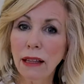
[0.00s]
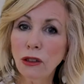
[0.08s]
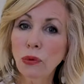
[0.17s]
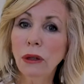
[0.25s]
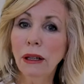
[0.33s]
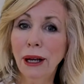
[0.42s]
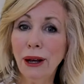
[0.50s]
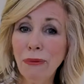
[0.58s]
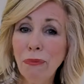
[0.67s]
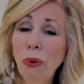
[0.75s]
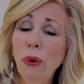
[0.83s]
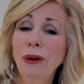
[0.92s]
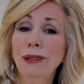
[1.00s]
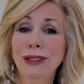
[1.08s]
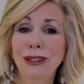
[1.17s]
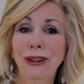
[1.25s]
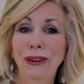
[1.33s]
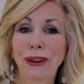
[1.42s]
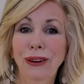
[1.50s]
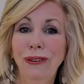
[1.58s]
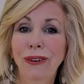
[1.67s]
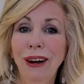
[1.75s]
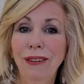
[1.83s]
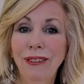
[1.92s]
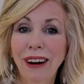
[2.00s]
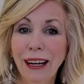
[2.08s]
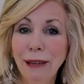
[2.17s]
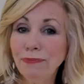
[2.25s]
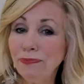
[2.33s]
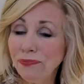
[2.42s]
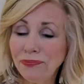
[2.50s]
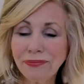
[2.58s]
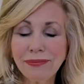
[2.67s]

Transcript: that's really important to you, right?